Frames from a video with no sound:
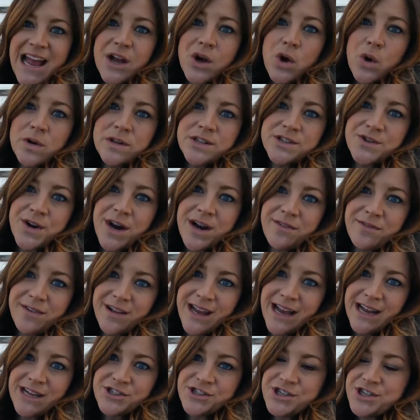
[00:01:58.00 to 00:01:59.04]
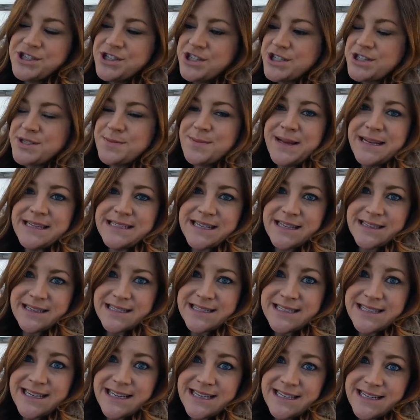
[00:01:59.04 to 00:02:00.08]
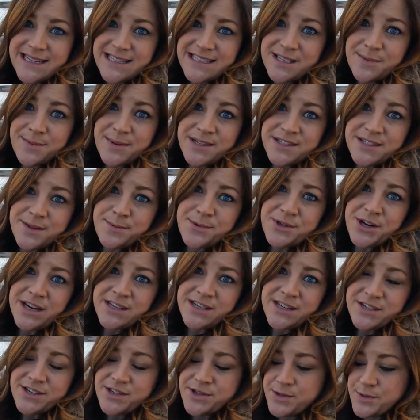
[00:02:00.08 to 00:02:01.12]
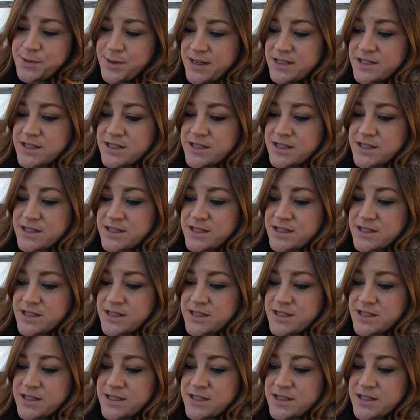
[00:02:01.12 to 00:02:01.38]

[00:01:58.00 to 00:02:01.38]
And cold stratification just means that the seed needs to be subjected to